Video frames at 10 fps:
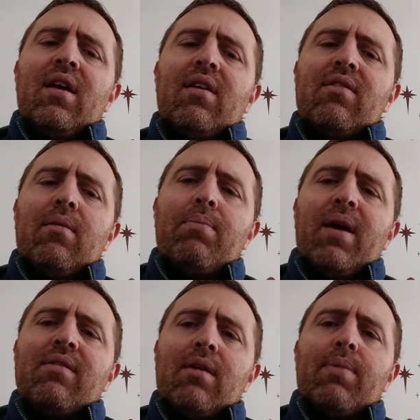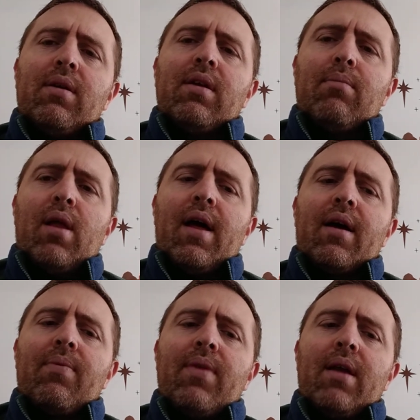is the basic building
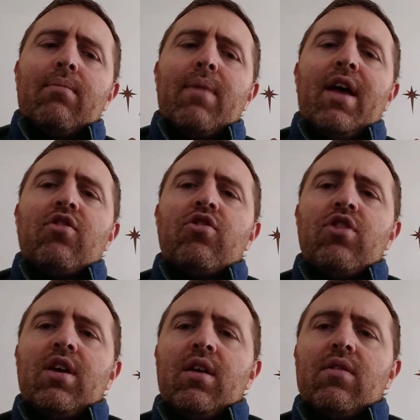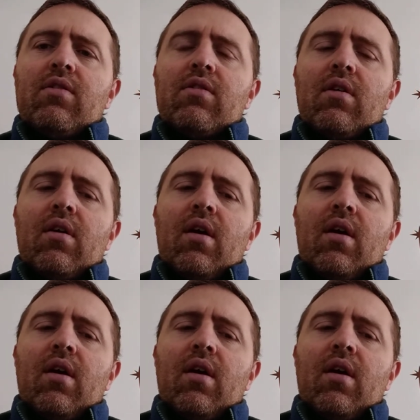block that makes genes,